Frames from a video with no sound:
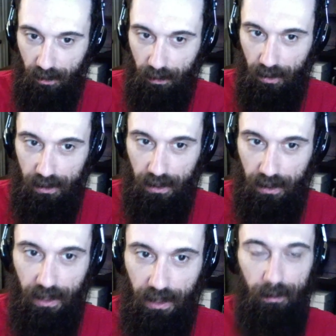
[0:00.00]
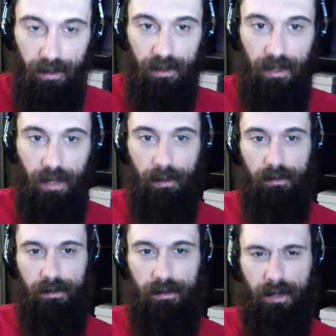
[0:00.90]
that I can't remember the name of. It's
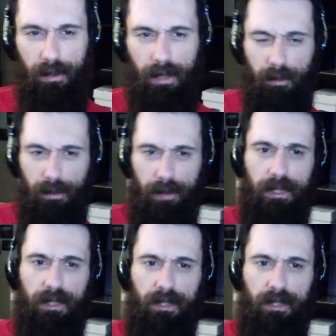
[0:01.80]
coming out from Image.